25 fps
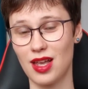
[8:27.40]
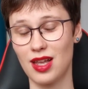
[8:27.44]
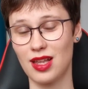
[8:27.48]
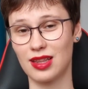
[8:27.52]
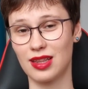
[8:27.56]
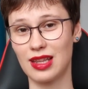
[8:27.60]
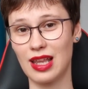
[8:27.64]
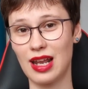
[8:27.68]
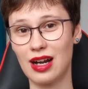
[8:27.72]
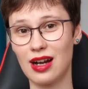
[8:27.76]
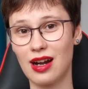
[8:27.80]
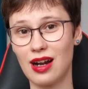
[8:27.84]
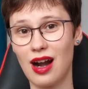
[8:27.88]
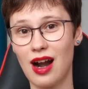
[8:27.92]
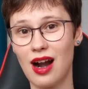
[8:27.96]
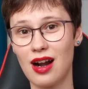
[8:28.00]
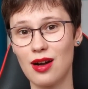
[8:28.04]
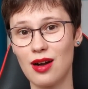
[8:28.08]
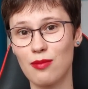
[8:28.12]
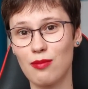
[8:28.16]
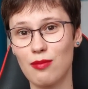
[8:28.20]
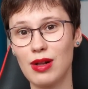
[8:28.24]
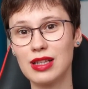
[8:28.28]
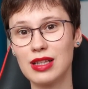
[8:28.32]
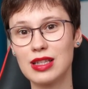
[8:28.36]
There
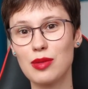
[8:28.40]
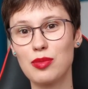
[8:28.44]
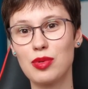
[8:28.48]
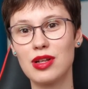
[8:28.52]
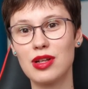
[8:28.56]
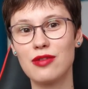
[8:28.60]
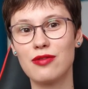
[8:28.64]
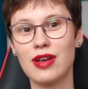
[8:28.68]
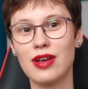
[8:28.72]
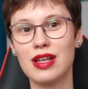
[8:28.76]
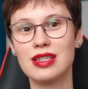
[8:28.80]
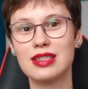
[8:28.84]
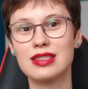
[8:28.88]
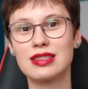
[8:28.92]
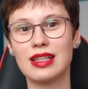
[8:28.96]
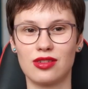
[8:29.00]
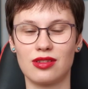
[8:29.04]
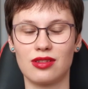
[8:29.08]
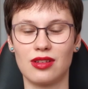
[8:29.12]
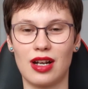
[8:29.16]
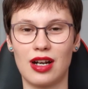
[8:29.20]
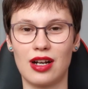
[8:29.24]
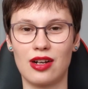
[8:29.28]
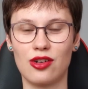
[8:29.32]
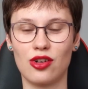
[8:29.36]
are multiple events
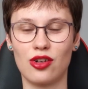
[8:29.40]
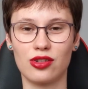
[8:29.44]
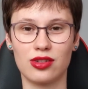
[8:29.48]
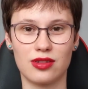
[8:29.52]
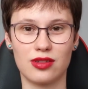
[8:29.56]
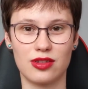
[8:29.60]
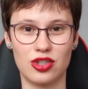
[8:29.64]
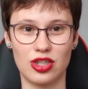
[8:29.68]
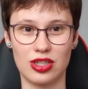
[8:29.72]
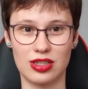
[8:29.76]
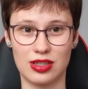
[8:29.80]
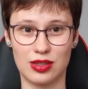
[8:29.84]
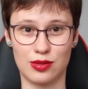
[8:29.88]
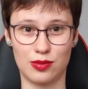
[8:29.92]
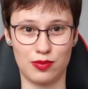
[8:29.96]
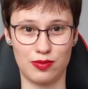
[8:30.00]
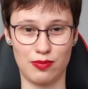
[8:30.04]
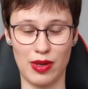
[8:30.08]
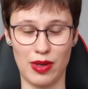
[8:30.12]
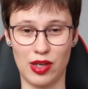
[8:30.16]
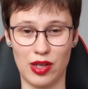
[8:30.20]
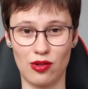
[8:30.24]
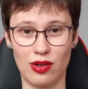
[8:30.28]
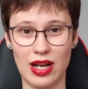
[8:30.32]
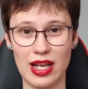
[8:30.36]
that are not just
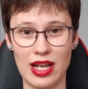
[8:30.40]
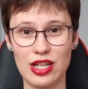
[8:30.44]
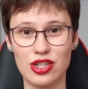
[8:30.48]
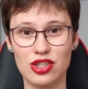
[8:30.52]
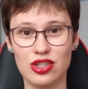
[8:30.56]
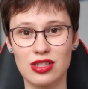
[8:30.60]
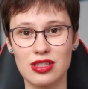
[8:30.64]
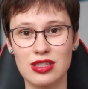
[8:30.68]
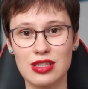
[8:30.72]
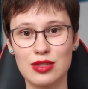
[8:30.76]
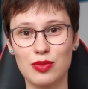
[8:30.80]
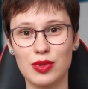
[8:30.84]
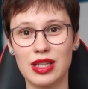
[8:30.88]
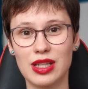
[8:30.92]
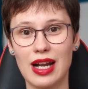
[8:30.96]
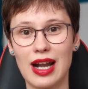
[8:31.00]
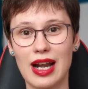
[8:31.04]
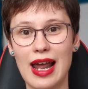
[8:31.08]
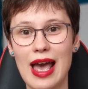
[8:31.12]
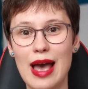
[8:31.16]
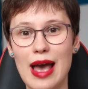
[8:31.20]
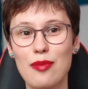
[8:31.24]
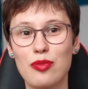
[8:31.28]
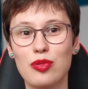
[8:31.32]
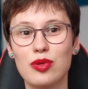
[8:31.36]
speculations, but are
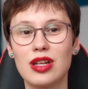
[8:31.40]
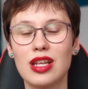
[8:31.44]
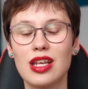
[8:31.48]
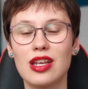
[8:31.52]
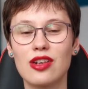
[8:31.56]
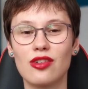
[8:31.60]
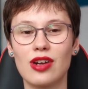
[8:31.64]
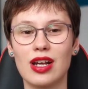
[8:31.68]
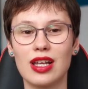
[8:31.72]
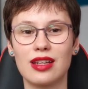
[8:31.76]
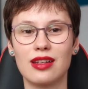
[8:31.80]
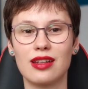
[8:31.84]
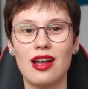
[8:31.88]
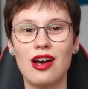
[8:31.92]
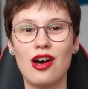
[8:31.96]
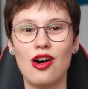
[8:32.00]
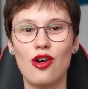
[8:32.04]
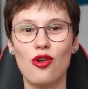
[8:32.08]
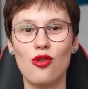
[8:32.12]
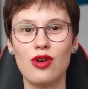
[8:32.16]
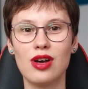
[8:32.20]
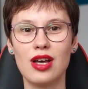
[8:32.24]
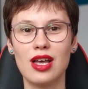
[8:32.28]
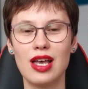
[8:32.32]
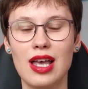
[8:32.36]
happening right
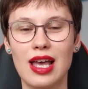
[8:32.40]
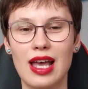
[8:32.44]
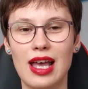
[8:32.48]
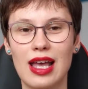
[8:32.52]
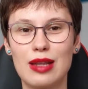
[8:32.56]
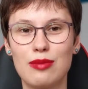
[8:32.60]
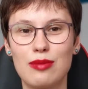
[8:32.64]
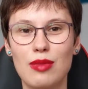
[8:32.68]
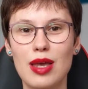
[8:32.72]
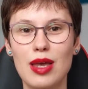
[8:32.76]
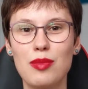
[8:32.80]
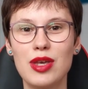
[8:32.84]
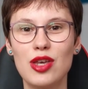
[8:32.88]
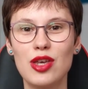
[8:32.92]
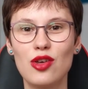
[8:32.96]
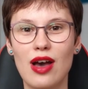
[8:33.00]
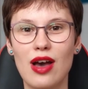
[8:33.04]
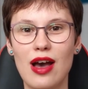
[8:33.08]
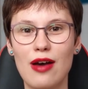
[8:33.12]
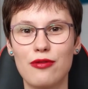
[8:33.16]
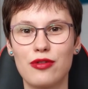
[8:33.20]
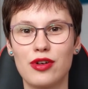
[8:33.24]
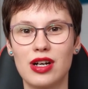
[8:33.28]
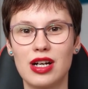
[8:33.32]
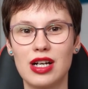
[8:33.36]
now, and maybe you
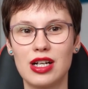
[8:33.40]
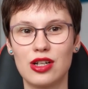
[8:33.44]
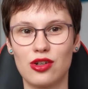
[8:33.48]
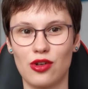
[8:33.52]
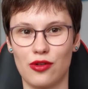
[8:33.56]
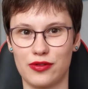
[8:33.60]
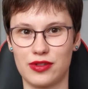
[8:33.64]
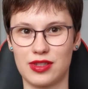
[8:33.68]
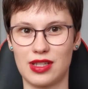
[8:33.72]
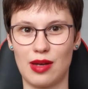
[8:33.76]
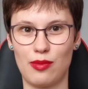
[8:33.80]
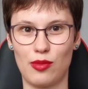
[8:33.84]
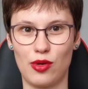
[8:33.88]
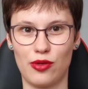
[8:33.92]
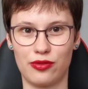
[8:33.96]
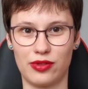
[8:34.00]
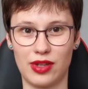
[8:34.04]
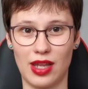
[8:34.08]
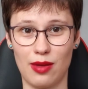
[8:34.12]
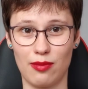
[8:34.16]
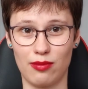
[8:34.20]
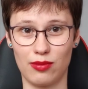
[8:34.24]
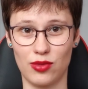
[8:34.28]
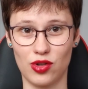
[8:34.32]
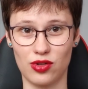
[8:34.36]
have heard of some of
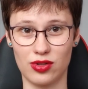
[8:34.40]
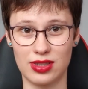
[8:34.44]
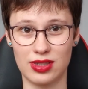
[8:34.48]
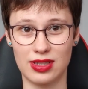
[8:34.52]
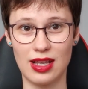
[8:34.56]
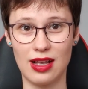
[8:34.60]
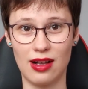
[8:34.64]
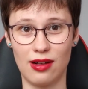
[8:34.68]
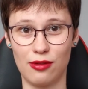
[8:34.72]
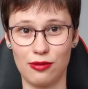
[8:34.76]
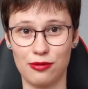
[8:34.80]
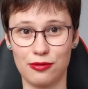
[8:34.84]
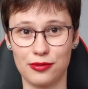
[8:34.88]
them yourself.